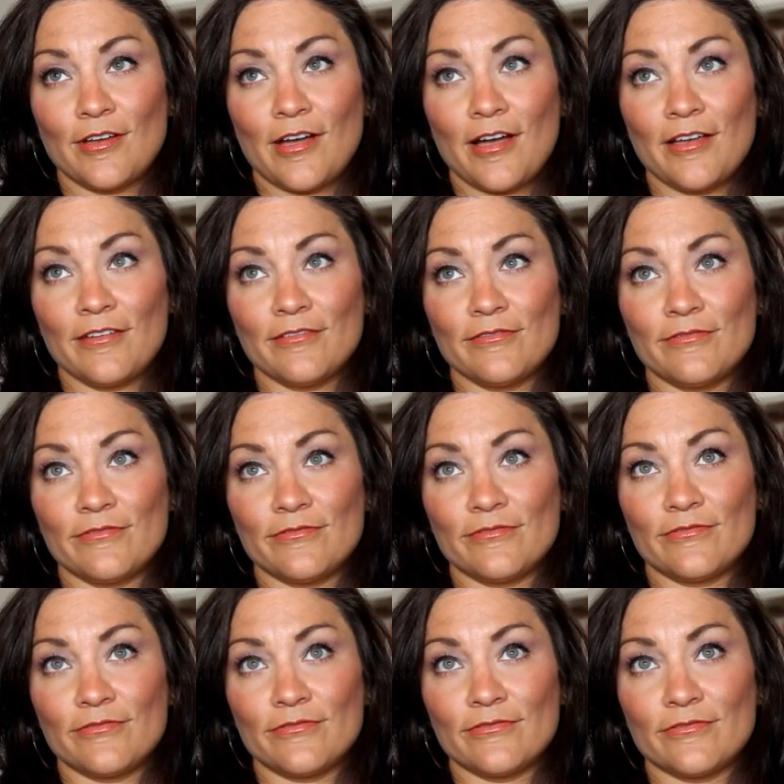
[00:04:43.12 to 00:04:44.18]

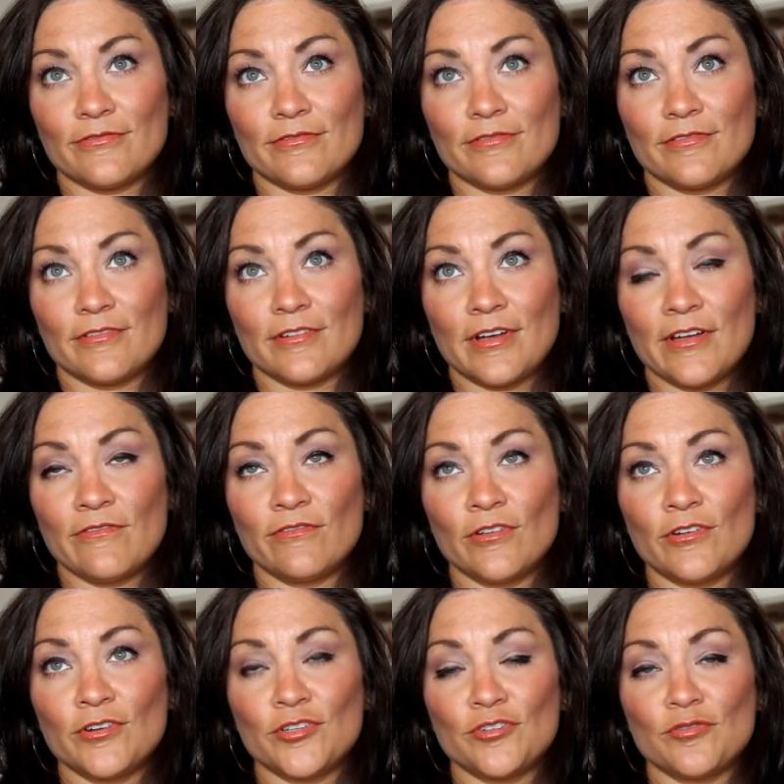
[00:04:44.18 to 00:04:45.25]
I've
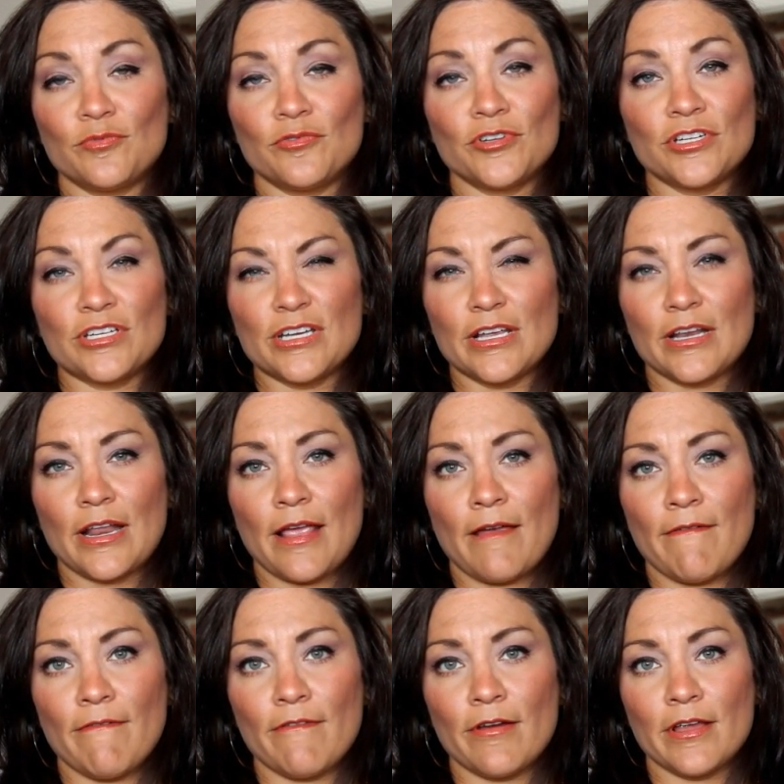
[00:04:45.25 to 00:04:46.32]
learned to appreciate
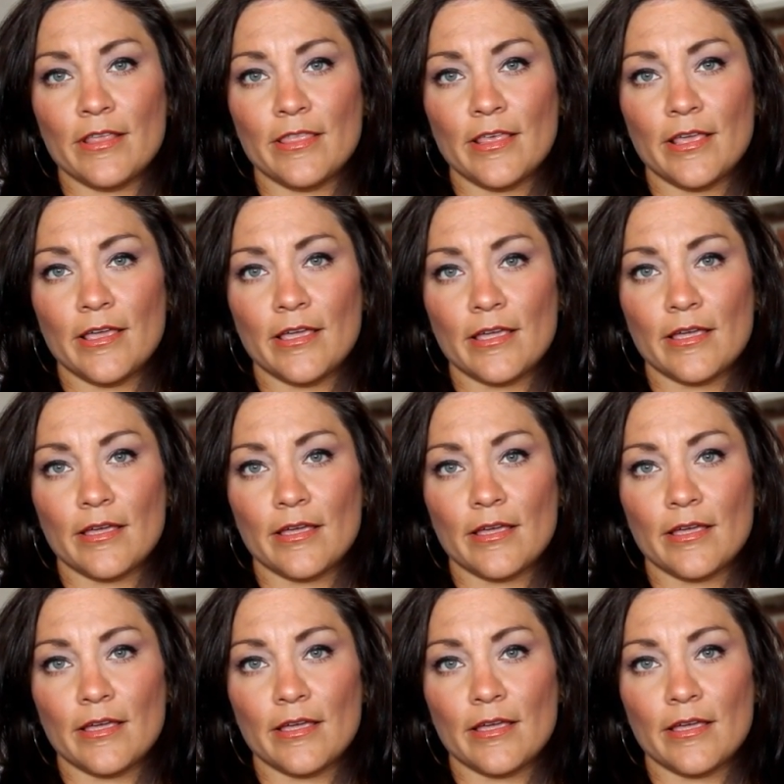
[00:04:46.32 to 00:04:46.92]
everything.